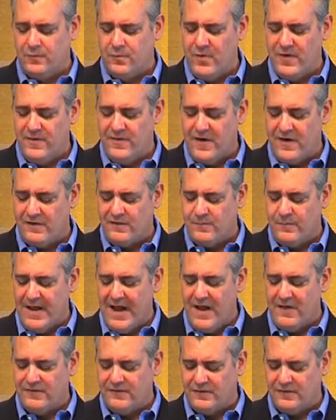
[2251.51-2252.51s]
with their
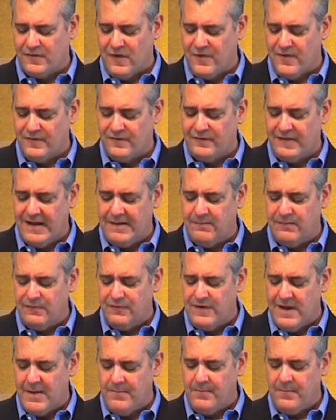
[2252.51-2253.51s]
spouses on the same
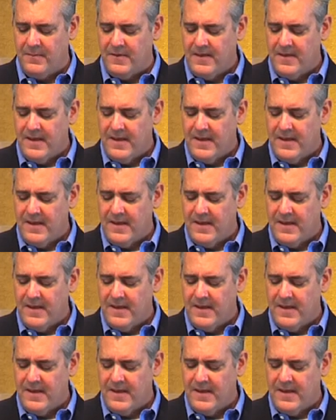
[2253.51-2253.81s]
ship.